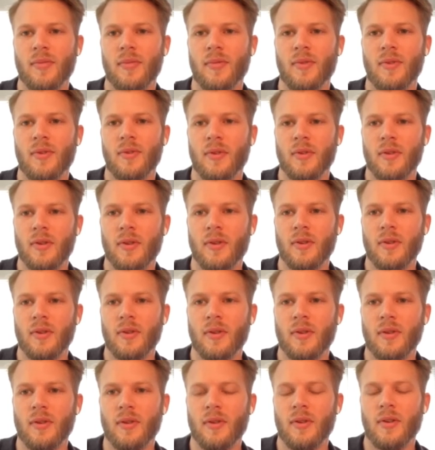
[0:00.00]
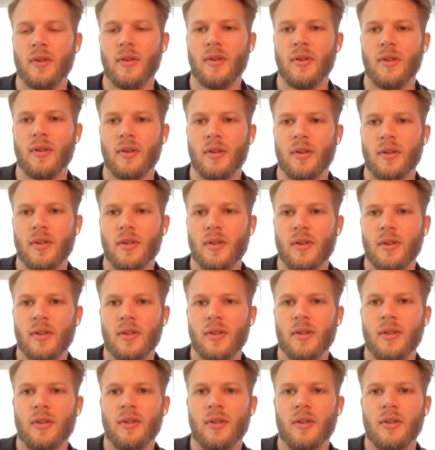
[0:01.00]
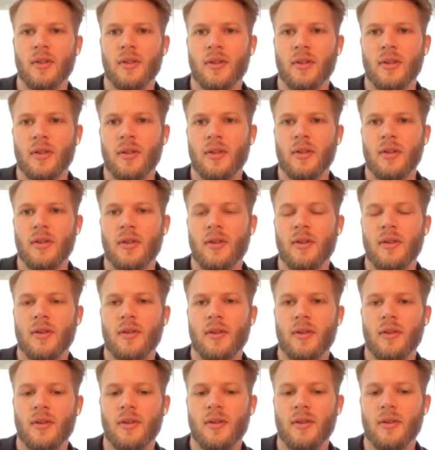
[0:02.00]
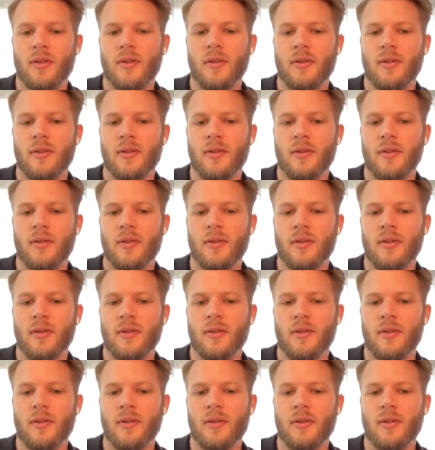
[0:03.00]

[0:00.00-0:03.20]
This person isn't speaking.